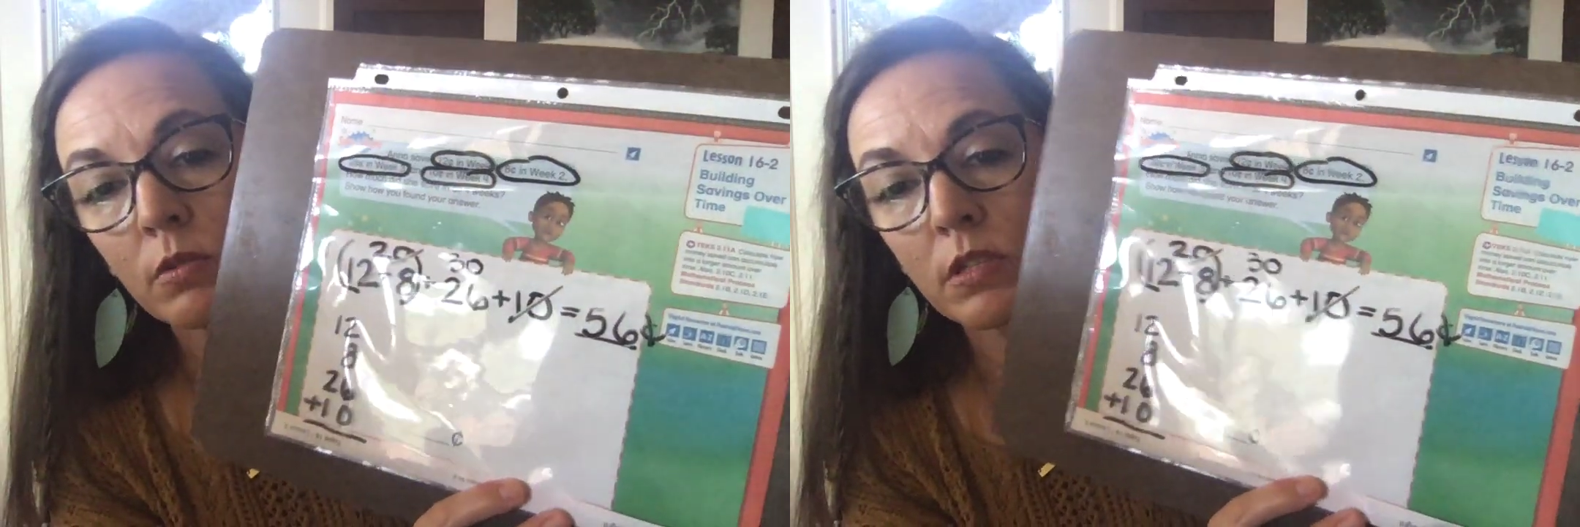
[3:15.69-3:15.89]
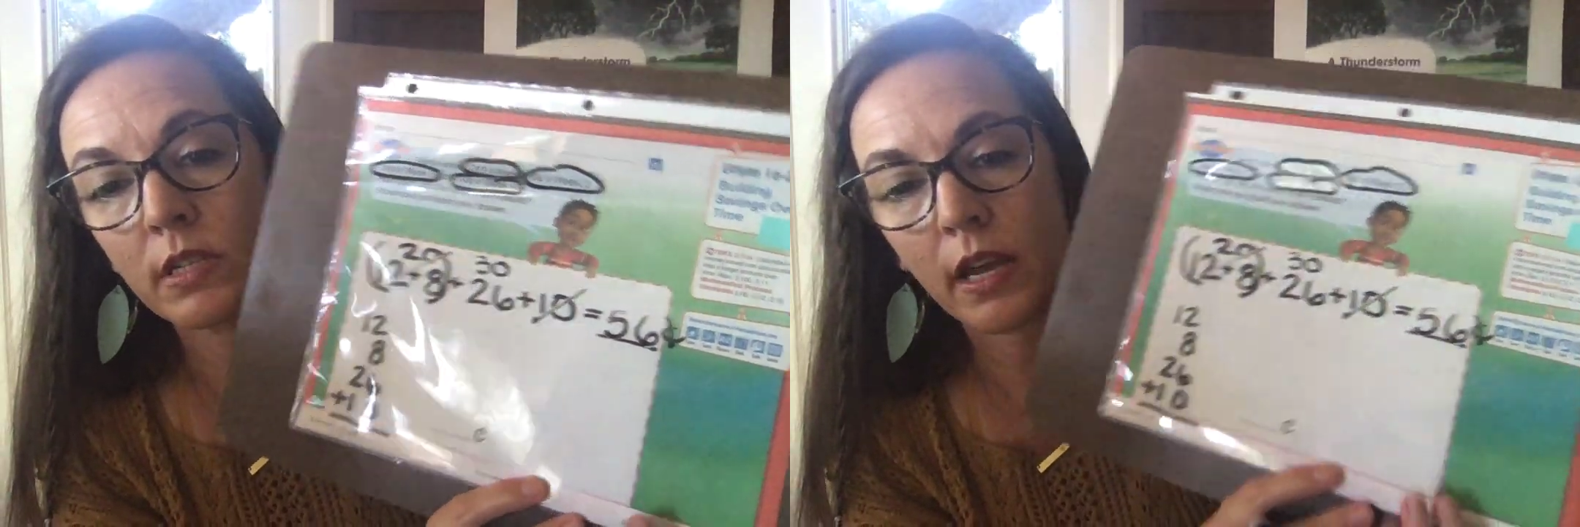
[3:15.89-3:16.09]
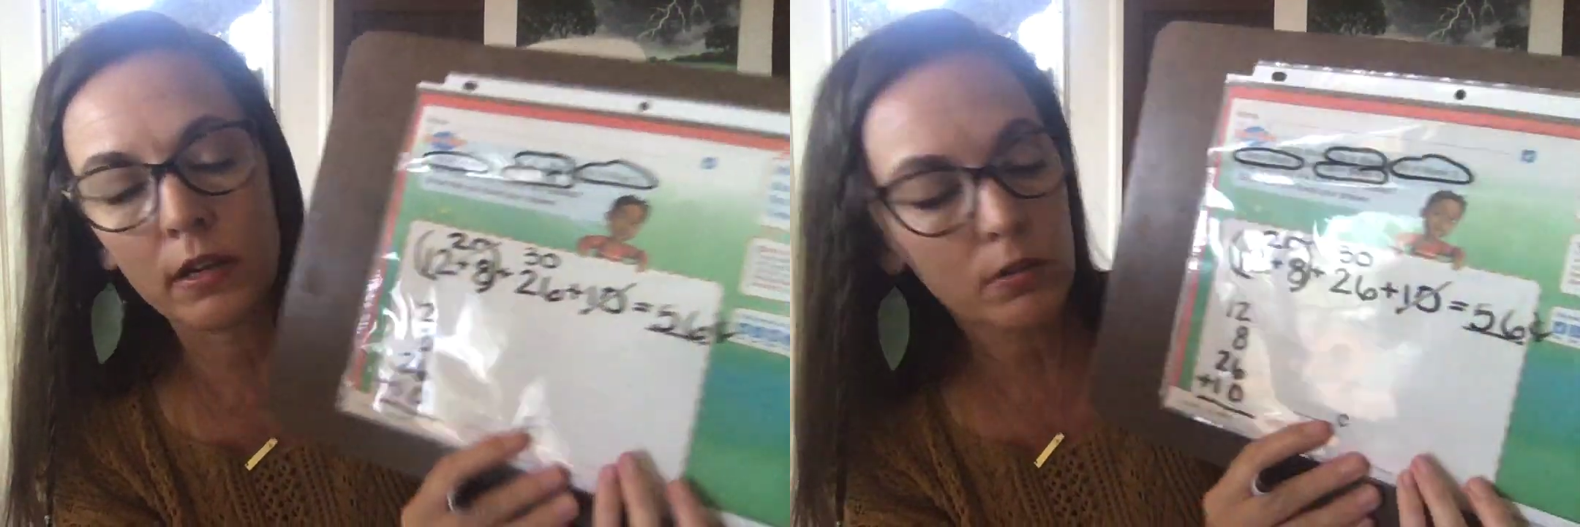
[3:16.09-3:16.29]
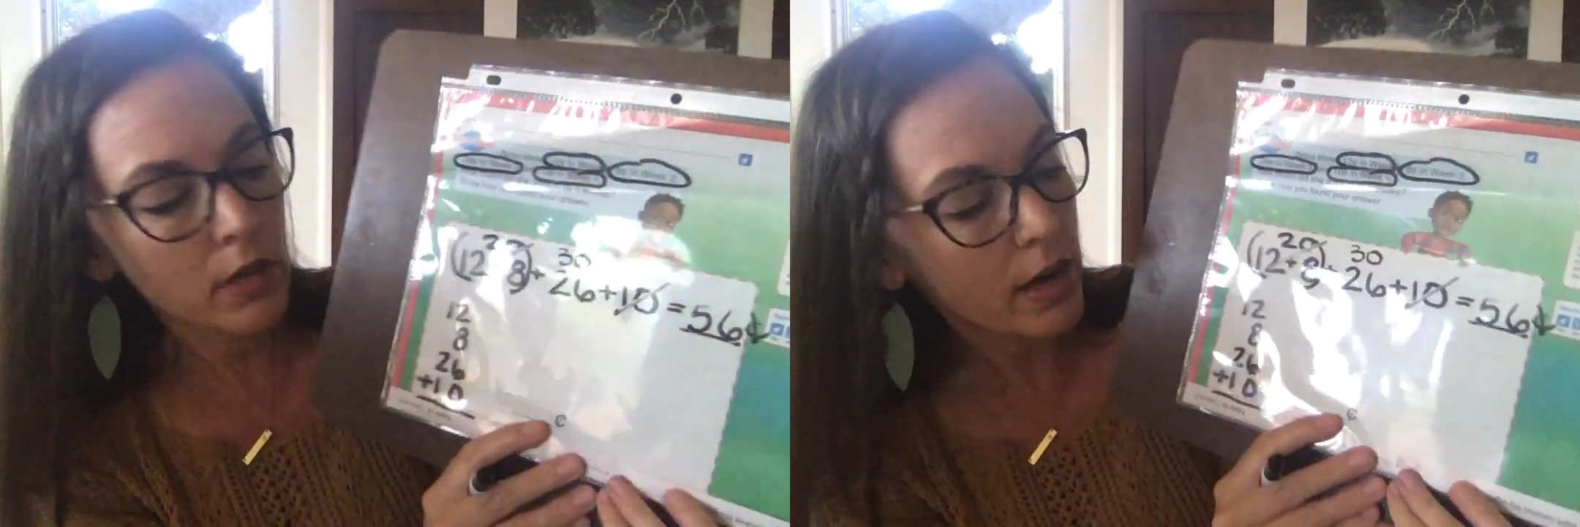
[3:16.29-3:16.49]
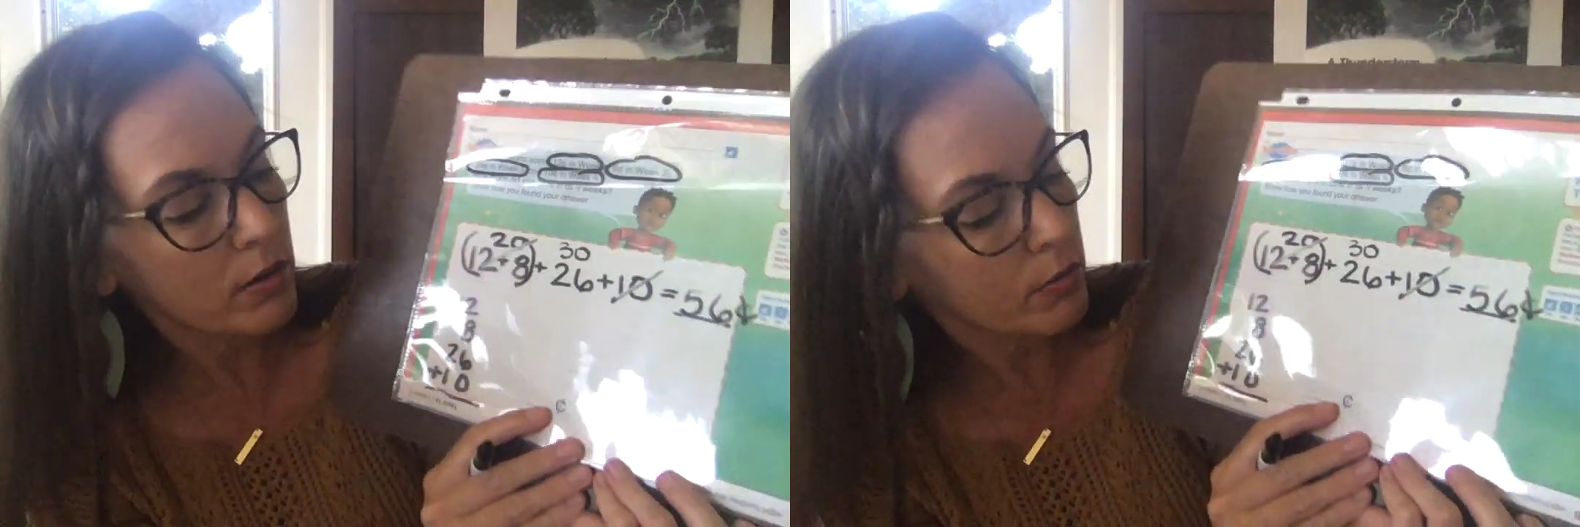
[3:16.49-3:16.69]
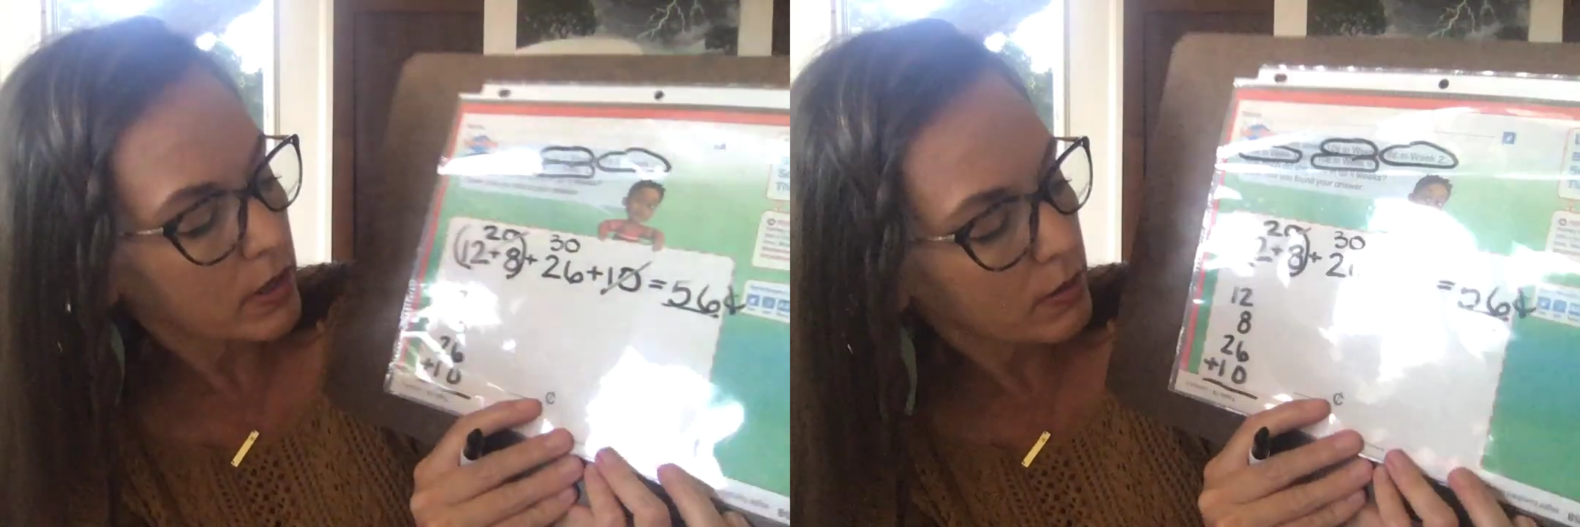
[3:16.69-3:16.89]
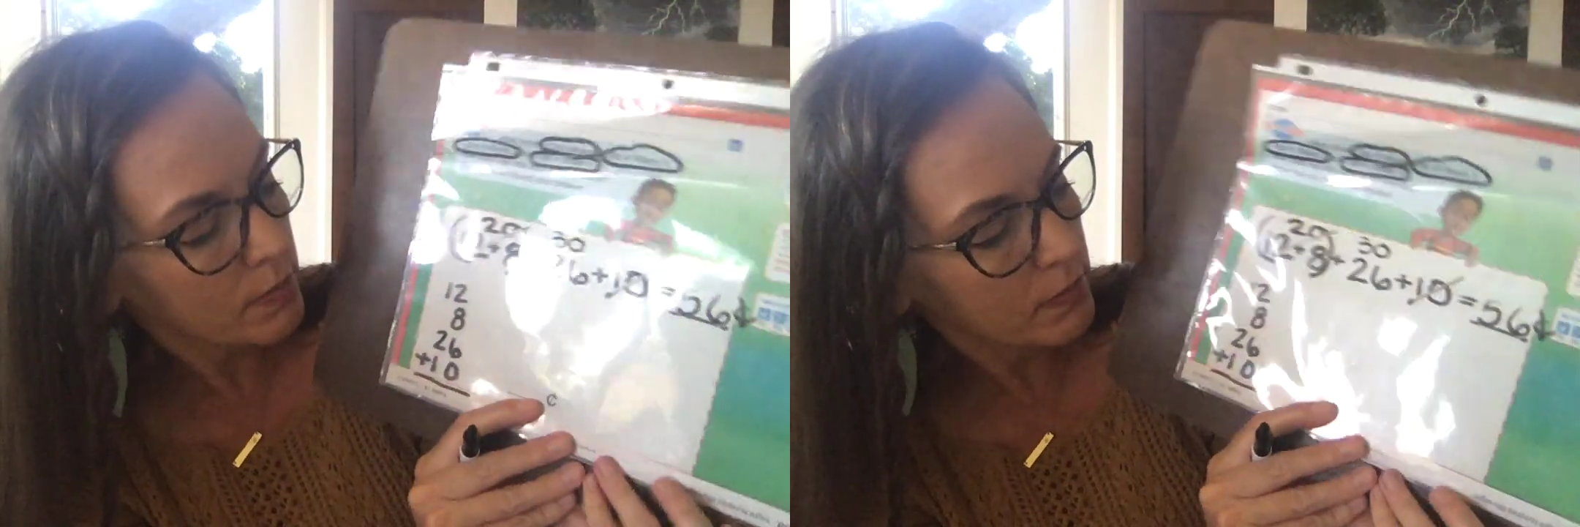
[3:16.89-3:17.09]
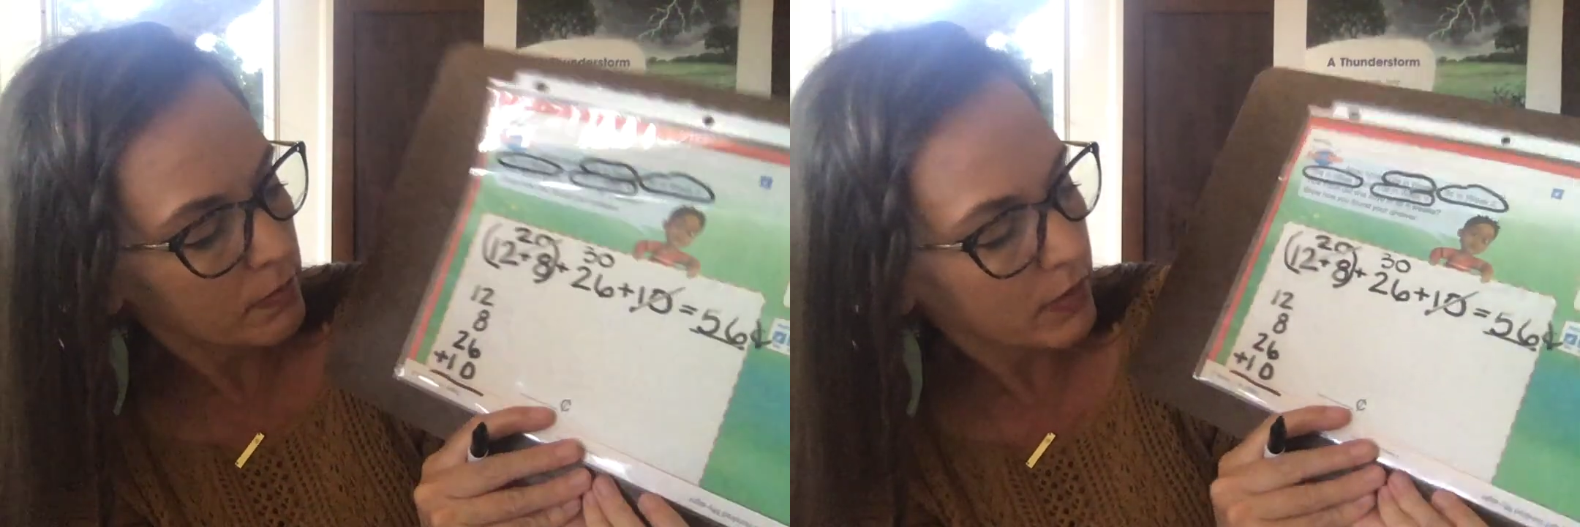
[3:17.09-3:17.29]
standard algorithm,